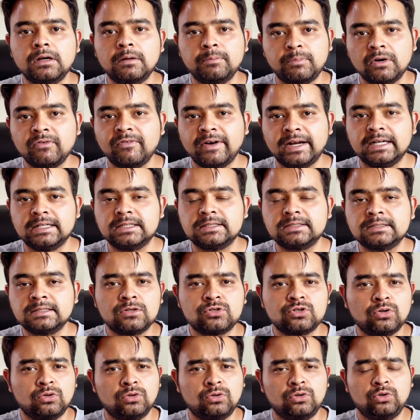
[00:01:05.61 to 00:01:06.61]
provides
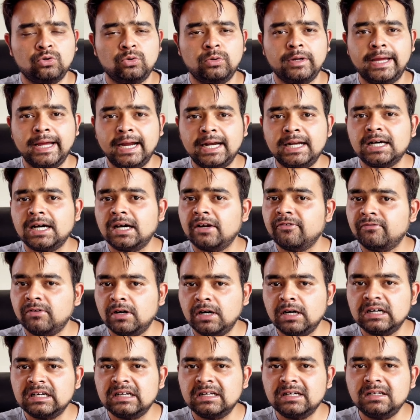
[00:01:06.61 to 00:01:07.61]
so to get our
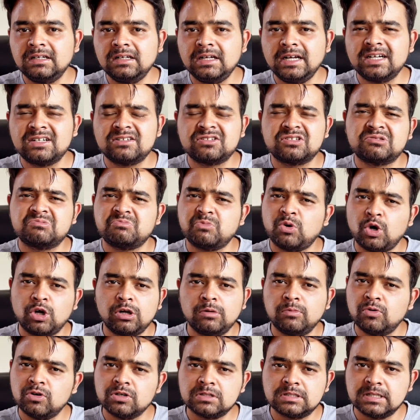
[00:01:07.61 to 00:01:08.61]
work done it's
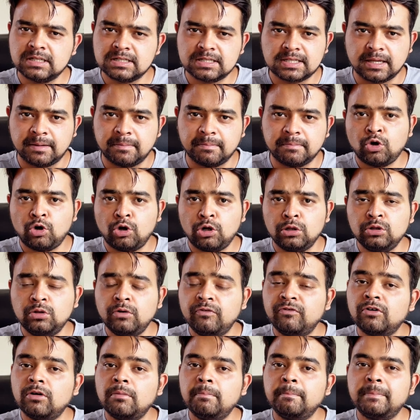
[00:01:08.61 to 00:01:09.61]
almost the same although
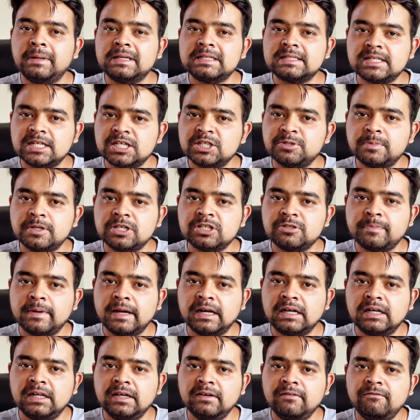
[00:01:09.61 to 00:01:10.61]
from business
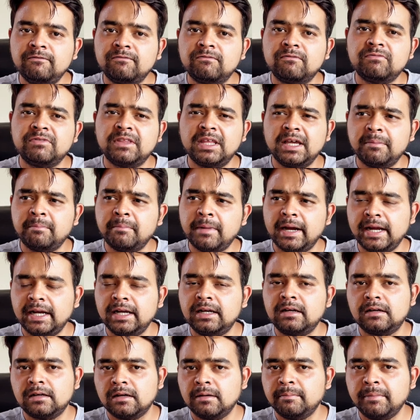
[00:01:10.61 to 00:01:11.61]
perspective they
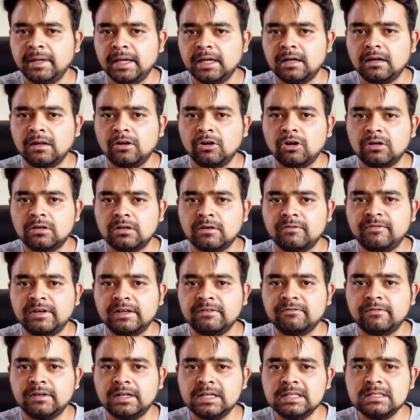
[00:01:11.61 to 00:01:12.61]
might make a lot of
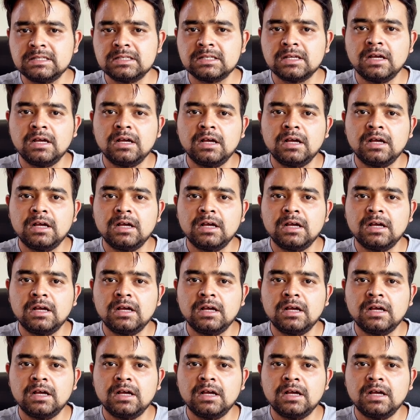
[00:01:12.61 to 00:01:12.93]
difference